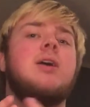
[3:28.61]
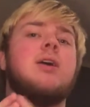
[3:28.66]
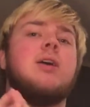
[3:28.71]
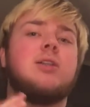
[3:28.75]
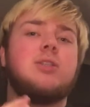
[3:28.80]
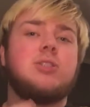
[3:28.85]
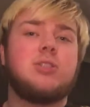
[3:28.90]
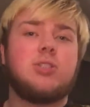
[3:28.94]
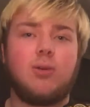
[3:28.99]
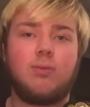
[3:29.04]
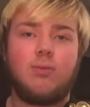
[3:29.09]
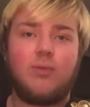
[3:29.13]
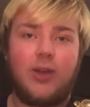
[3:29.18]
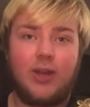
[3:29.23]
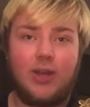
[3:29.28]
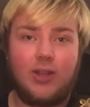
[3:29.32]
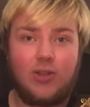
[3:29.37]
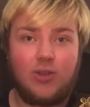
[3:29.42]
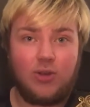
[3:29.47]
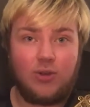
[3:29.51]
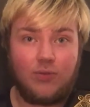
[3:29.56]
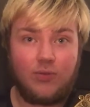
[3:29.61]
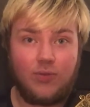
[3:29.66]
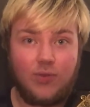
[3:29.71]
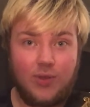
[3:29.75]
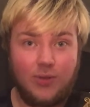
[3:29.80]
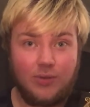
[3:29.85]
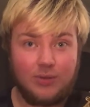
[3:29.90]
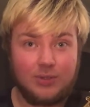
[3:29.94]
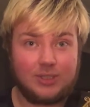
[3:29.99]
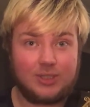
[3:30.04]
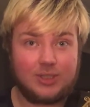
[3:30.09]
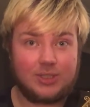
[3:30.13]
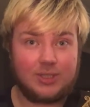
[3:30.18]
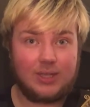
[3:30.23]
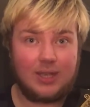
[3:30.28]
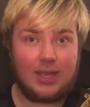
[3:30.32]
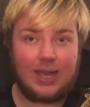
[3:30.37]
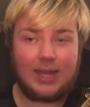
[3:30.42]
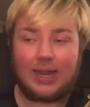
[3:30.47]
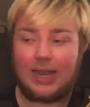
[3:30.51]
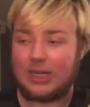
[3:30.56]
some very good feuds
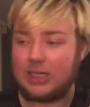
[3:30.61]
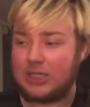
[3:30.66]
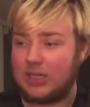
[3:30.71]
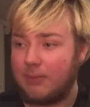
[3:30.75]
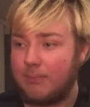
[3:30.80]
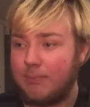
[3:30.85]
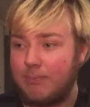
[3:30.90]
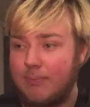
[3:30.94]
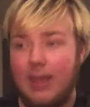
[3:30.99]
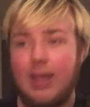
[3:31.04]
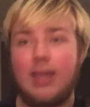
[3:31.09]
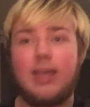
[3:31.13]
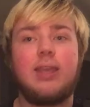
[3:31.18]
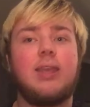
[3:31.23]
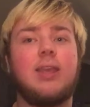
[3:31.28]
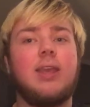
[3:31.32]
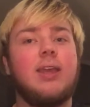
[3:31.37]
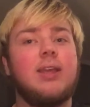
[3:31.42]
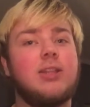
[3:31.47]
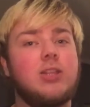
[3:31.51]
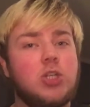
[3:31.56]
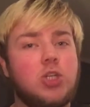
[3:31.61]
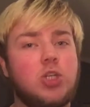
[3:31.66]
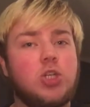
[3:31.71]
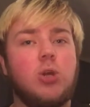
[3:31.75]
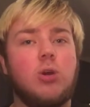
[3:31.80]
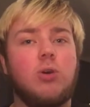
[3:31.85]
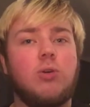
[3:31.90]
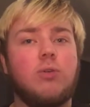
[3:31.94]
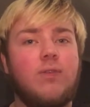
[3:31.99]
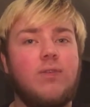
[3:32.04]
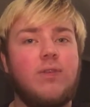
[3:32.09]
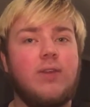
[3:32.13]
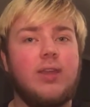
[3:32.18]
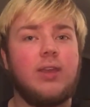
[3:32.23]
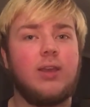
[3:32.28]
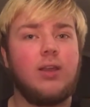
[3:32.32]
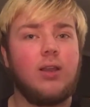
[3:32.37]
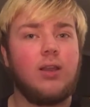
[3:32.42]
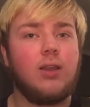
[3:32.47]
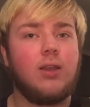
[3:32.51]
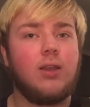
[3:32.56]
and actually make the show feel,